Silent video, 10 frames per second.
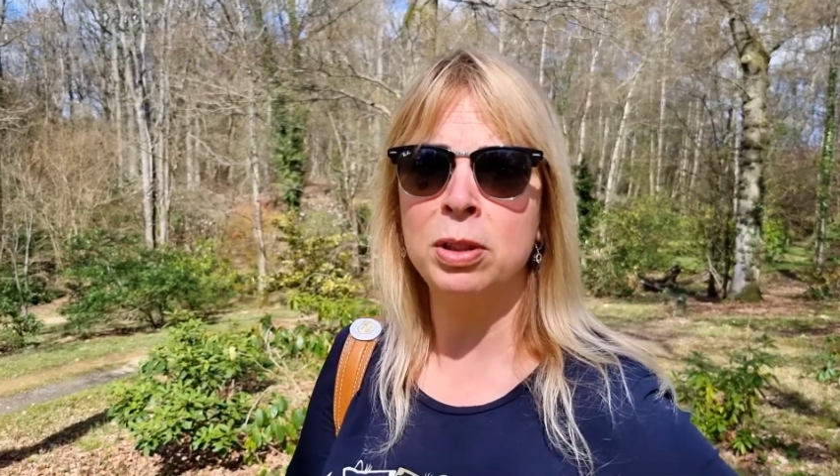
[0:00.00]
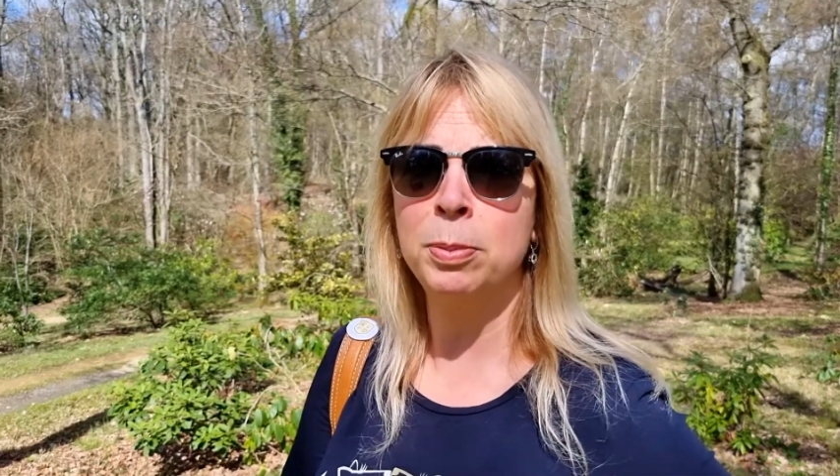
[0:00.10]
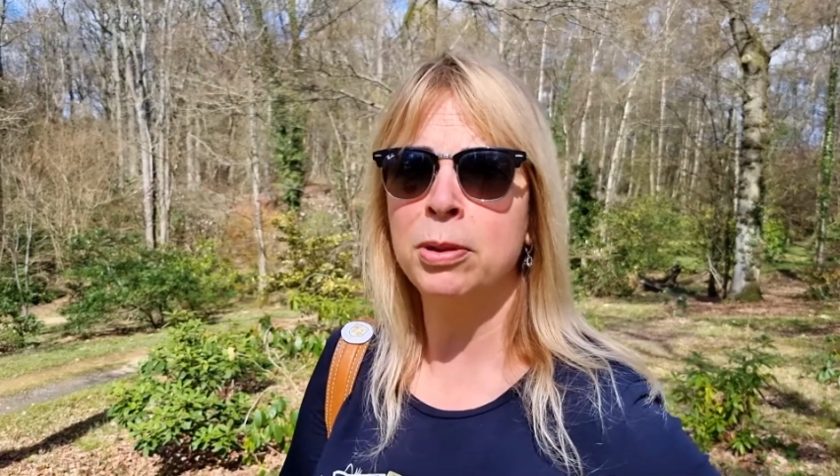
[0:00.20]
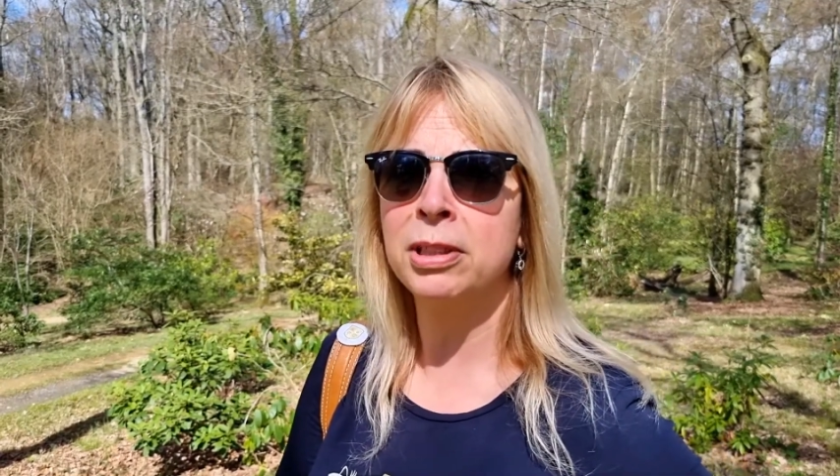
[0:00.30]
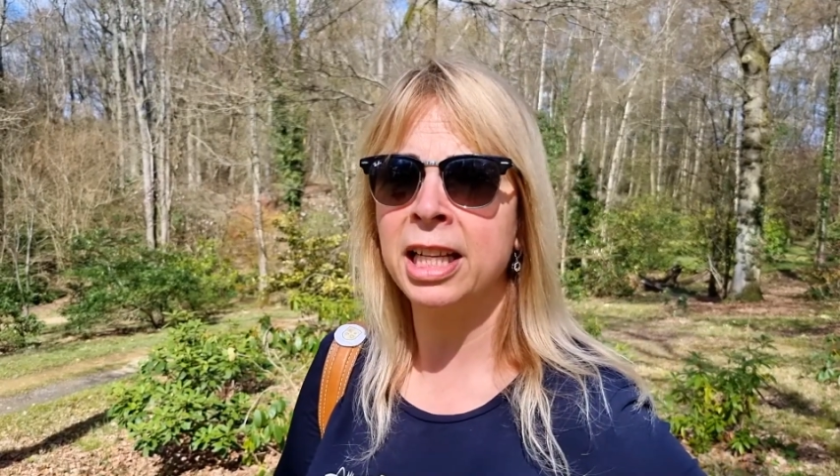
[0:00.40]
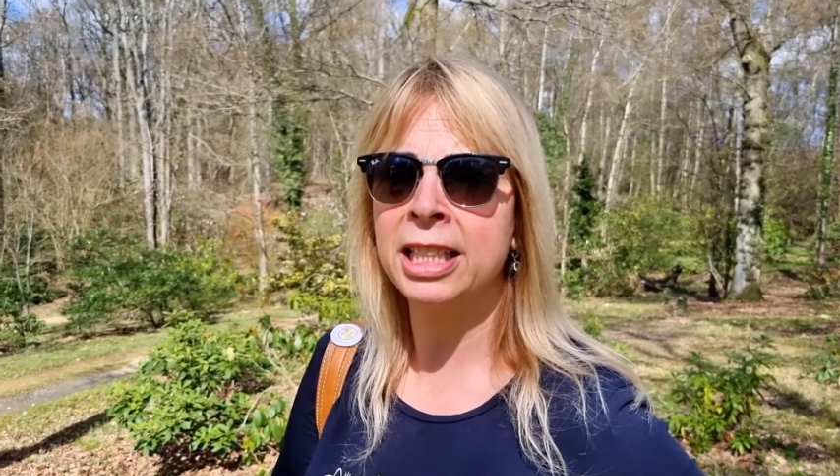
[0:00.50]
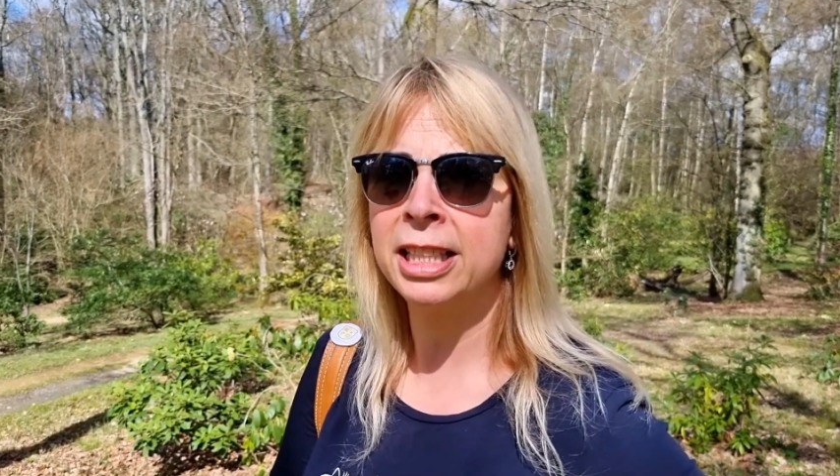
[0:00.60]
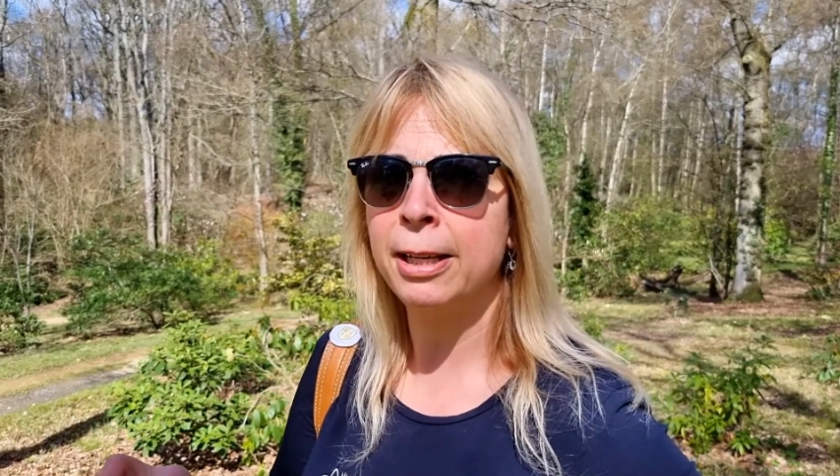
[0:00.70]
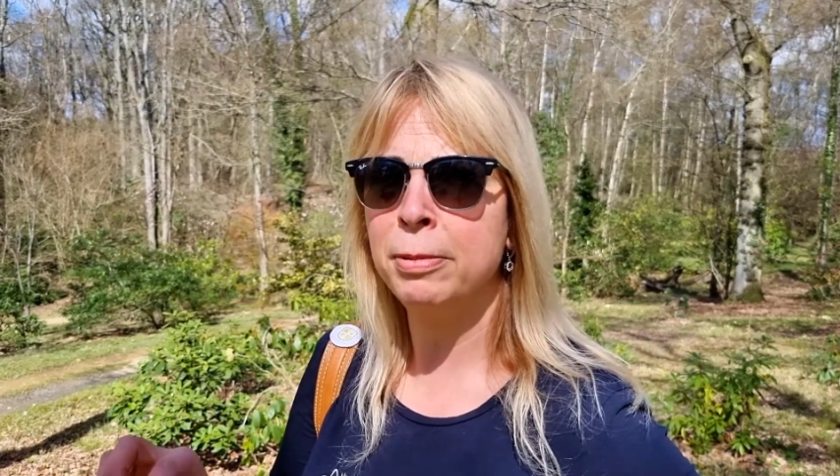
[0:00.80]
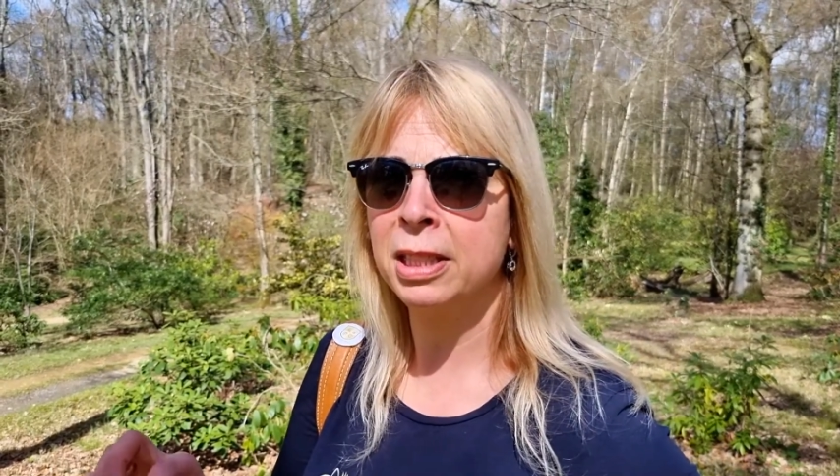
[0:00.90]
borrowed
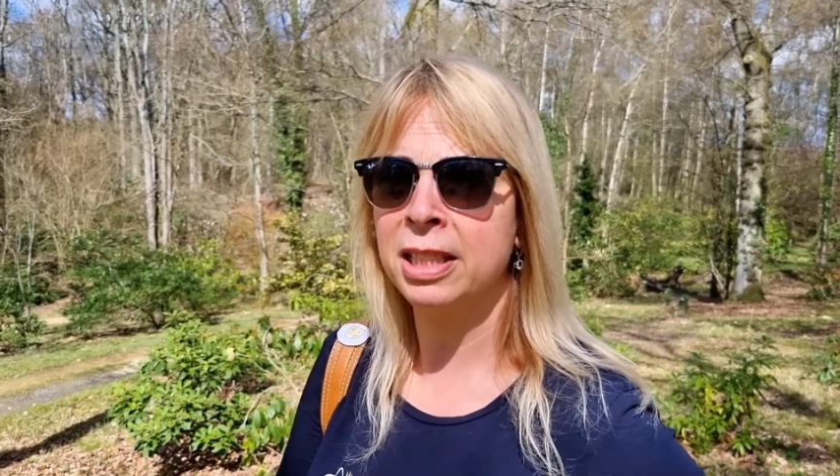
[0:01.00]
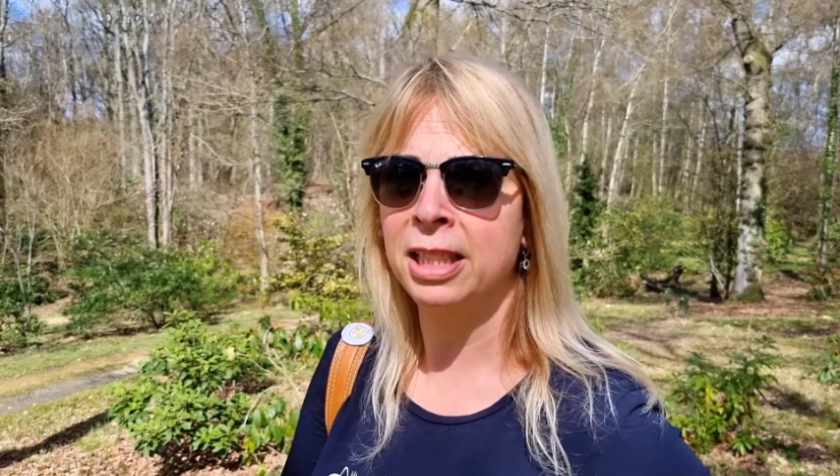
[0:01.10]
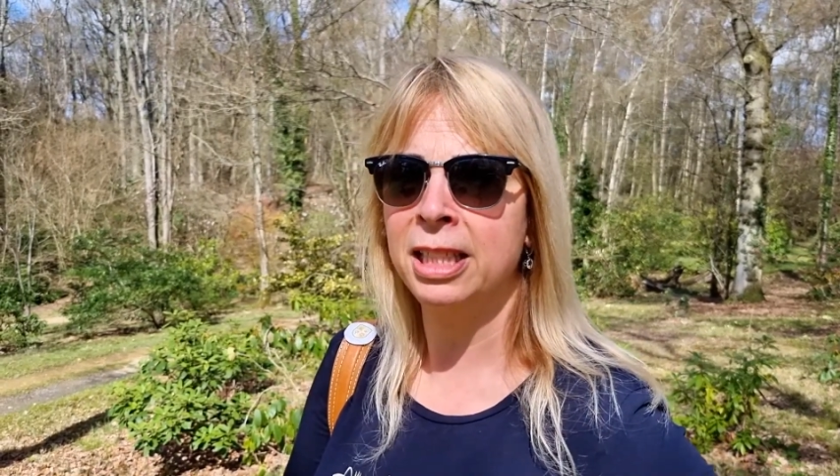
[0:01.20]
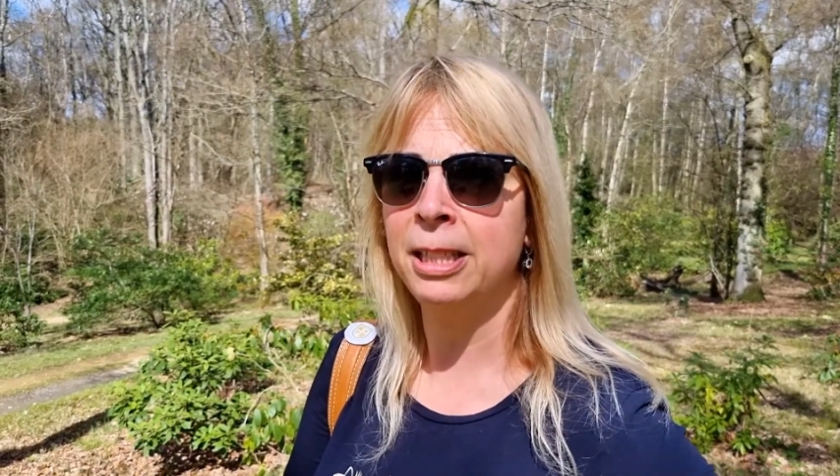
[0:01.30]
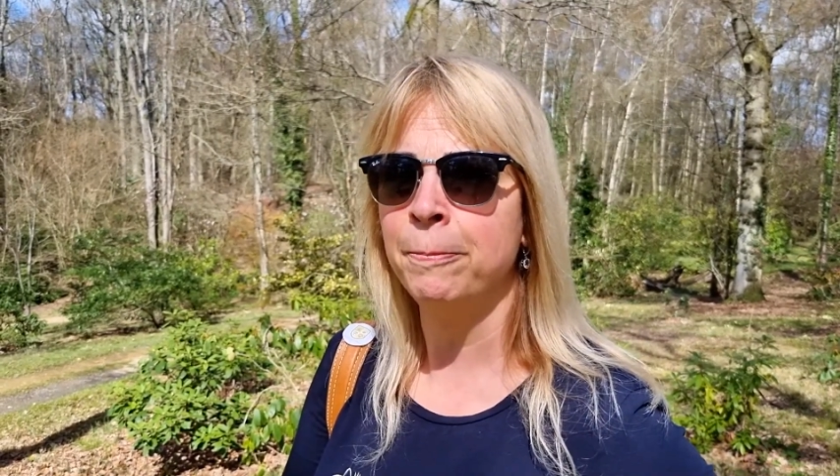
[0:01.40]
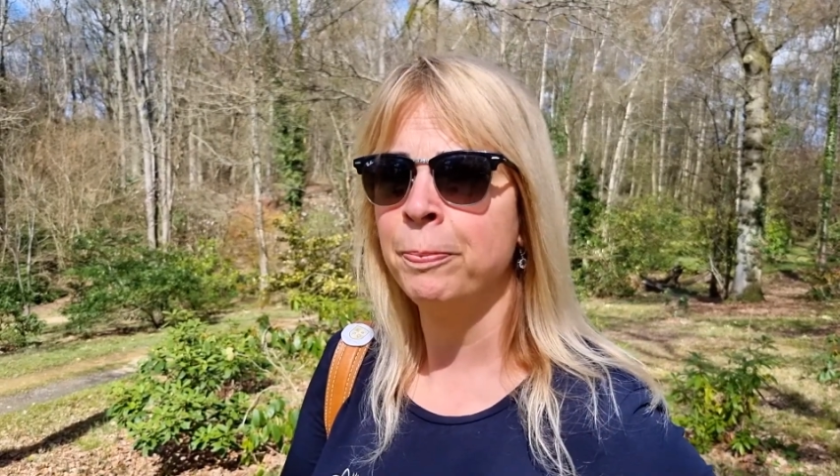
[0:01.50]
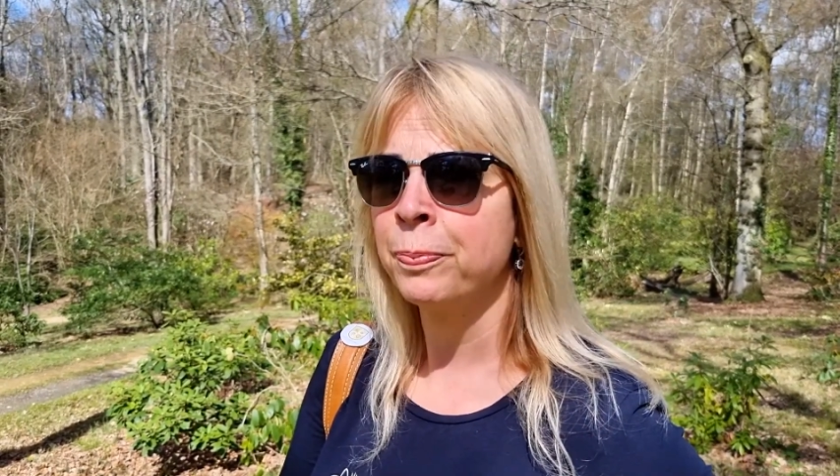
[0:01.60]
landscape is stunning.